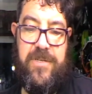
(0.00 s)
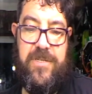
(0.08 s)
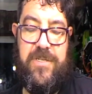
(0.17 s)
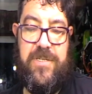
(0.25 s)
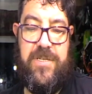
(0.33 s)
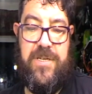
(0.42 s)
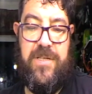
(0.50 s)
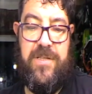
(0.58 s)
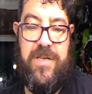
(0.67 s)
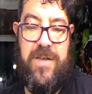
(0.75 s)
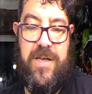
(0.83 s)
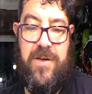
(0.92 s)
So take
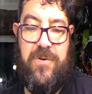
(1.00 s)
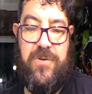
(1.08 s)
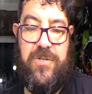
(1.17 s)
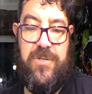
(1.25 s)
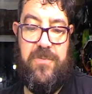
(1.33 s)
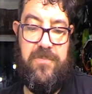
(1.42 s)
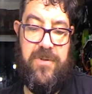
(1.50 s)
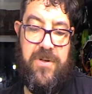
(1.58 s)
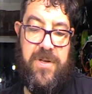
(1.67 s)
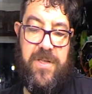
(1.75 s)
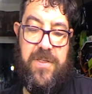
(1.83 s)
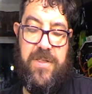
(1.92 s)
that out
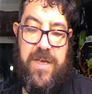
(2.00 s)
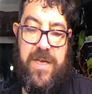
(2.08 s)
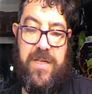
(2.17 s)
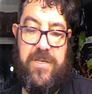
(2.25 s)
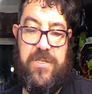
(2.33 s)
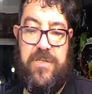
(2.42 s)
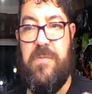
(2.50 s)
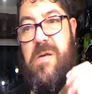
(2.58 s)
like that.